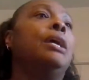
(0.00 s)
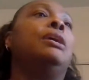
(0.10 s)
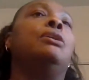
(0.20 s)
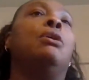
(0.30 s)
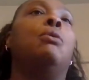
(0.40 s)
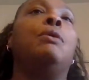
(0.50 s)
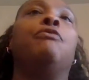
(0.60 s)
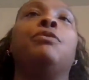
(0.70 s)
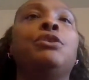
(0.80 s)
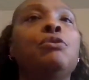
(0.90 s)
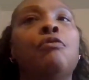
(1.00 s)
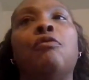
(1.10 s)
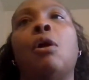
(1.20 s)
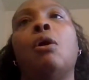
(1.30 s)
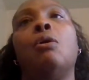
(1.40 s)
You know, if we do
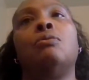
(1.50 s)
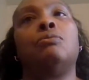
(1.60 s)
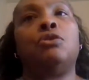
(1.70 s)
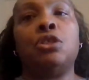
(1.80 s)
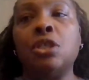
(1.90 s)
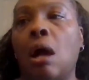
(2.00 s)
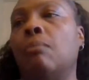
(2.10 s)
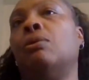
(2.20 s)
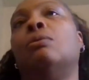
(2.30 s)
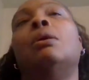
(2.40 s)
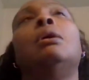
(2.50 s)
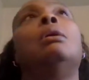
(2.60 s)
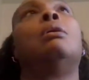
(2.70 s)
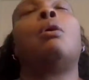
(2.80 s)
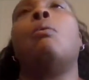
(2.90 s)
fall, stumble,
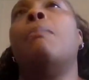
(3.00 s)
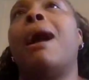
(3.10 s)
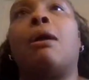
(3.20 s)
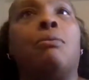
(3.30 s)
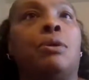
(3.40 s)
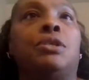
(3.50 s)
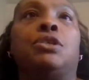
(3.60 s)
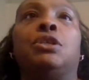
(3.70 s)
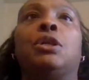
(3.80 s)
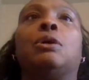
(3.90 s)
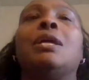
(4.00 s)
go backwards, you know,